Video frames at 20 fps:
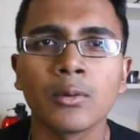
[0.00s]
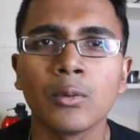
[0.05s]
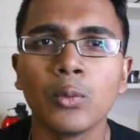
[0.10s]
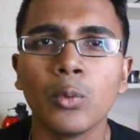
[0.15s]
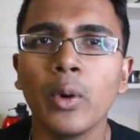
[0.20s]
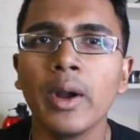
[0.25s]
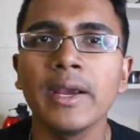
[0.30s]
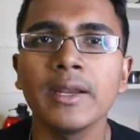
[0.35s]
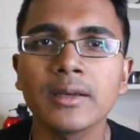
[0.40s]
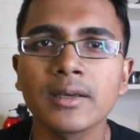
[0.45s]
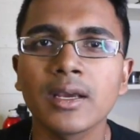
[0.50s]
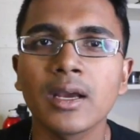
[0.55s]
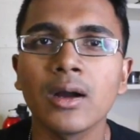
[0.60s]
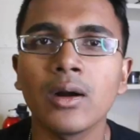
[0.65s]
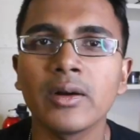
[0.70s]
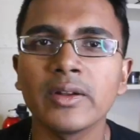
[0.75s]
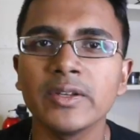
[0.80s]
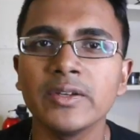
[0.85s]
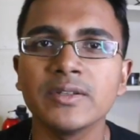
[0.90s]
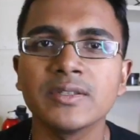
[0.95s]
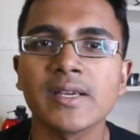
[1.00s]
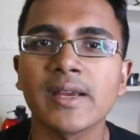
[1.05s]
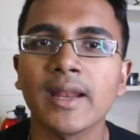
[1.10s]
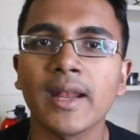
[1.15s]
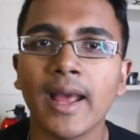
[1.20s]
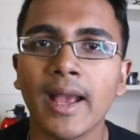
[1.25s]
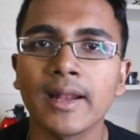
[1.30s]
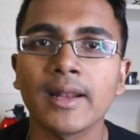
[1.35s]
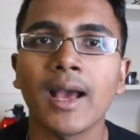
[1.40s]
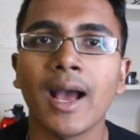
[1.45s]
Way to go on using
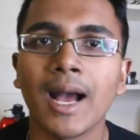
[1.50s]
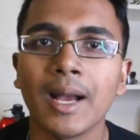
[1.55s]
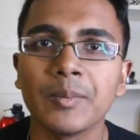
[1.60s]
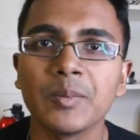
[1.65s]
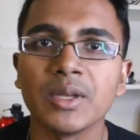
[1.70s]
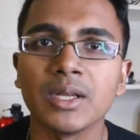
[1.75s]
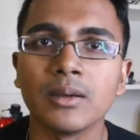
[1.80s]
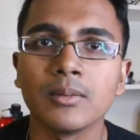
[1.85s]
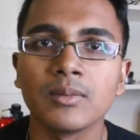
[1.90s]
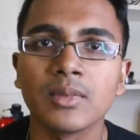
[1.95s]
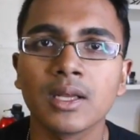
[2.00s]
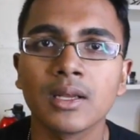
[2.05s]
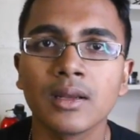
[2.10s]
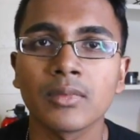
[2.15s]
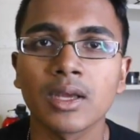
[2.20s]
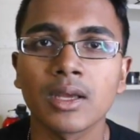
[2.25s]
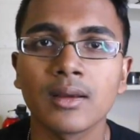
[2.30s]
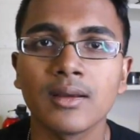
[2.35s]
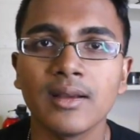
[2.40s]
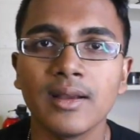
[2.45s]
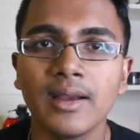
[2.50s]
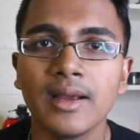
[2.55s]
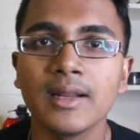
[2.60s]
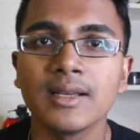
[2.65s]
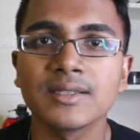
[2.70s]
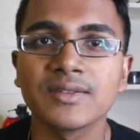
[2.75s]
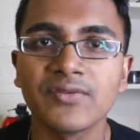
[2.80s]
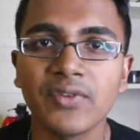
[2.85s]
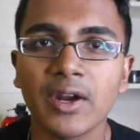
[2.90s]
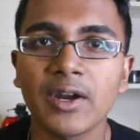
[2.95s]
an ad hominem. It
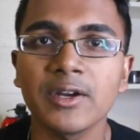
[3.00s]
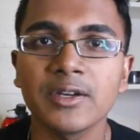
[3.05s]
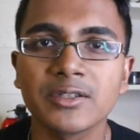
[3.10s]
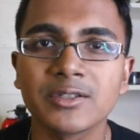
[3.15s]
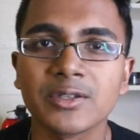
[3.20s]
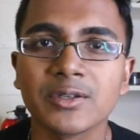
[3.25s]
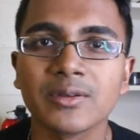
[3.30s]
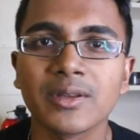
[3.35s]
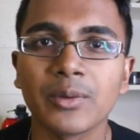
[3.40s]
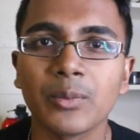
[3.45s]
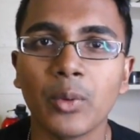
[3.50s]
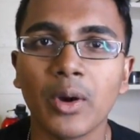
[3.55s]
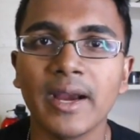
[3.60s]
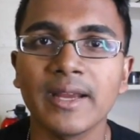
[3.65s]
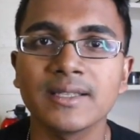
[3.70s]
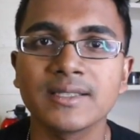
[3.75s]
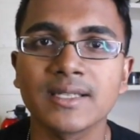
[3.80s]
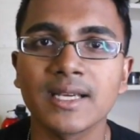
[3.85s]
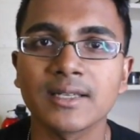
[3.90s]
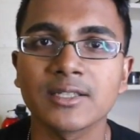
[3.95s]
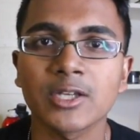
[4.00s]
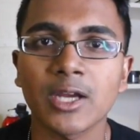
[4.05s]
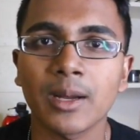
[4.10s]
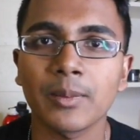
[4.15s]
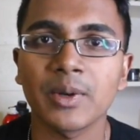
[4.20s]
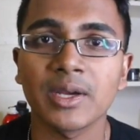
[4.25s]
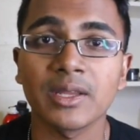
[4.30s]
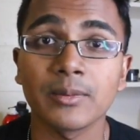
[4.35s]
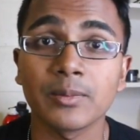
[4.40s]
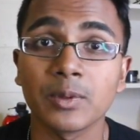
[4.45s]
is very true that whites get shot
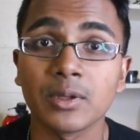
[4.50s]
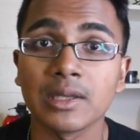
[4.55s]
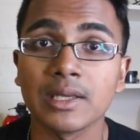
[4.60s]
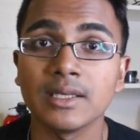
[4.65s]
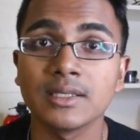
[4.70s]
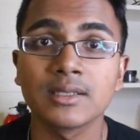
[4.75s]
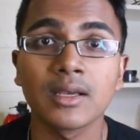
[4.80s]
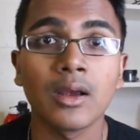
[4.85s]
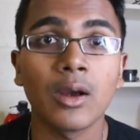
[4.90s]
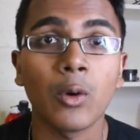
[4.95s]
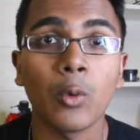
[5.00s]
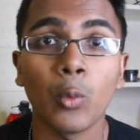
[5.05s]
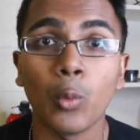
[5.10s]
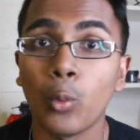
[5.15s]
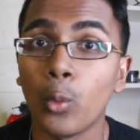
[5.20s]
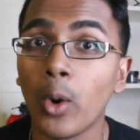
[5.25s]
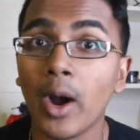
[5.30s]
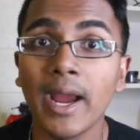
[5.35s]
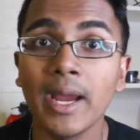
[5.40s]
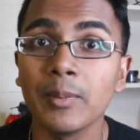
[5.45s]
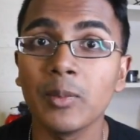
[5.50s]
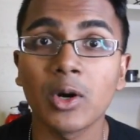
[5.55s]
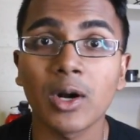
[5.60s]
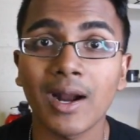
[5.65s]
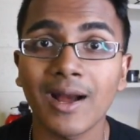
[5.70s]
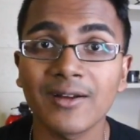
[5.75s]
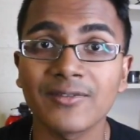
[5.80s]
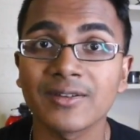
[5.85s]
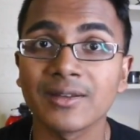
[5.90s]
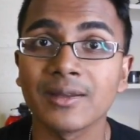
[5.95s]
by the police way more
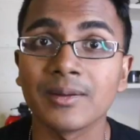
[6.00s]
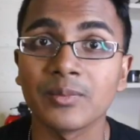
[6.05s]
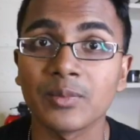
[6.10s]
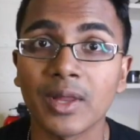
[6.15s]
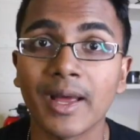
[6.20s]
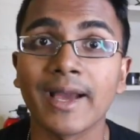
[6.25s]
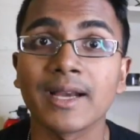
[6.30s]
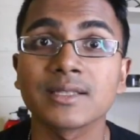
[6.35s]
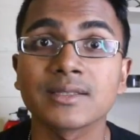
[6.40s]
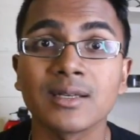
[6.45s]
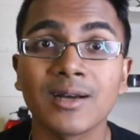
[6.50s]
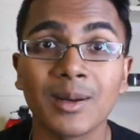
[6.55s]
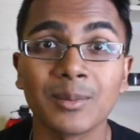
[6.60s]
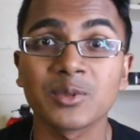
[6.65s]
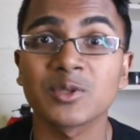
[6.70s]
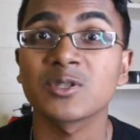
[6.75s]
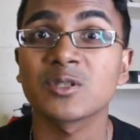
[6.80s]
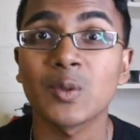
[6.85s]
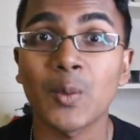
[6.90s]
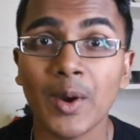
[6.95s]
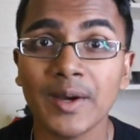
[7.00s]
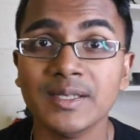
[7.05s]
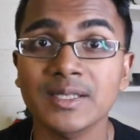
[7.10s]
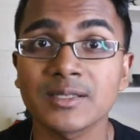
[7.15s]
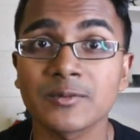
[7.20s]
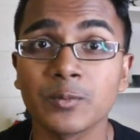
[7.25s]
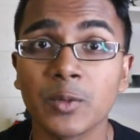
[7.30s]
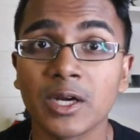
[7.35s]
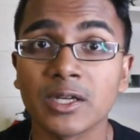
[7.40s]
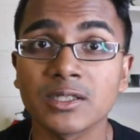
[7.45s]
often than blacks, almost twice
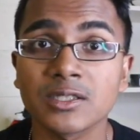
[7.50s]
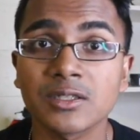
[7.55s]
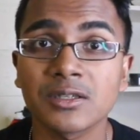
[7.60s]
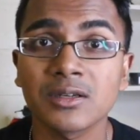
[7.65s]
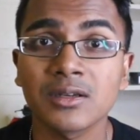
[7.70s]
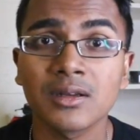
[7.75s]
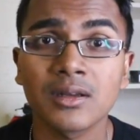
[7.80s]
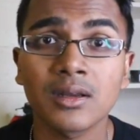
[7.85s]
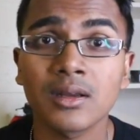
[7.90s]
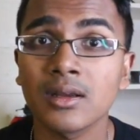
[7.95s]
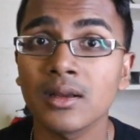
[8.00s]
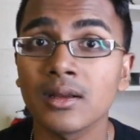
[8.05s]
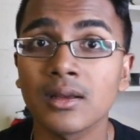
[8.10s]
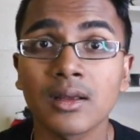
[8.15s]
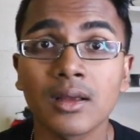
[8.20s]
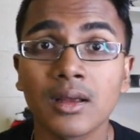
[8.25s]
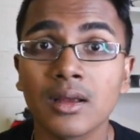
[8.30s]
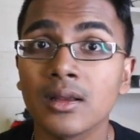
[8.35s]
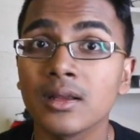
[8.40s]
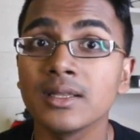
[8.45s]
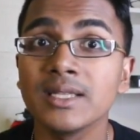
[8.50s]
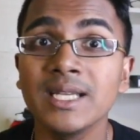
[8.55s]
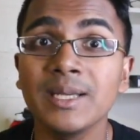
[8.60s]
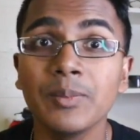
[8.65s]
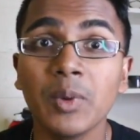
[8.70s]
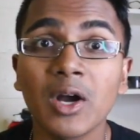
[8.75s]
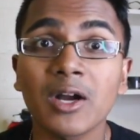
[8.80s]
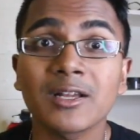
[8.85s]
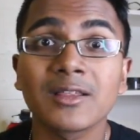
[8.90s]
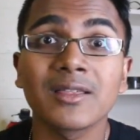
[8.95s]
as much.
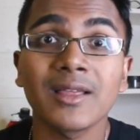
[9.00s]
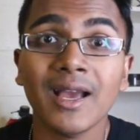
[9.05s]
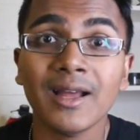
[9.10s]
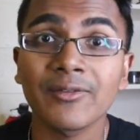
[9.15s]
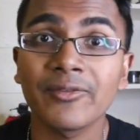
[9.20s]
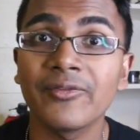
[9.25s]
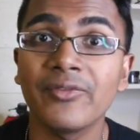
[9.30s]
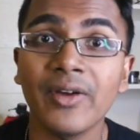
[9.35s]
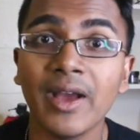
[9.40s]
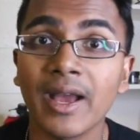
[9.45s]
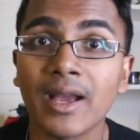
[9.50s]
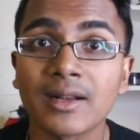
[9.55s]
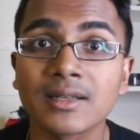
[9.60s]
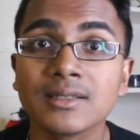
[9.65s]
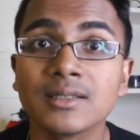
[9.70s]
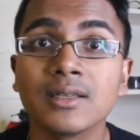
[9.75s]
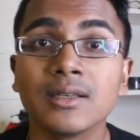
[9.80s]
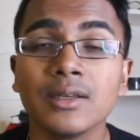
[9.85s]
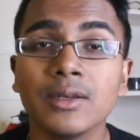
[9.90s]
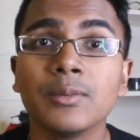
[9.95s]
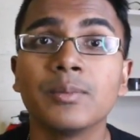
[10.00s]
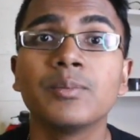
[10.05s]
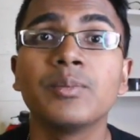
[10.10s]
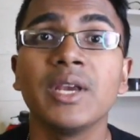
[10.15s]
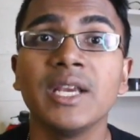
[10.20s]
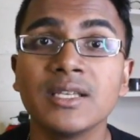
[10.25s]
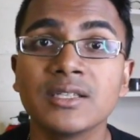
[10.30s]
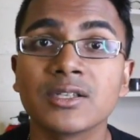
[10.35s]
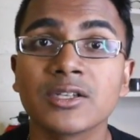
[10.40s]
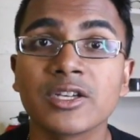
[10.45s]
Debunk that fact, you
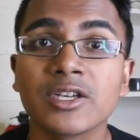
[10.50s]
piece of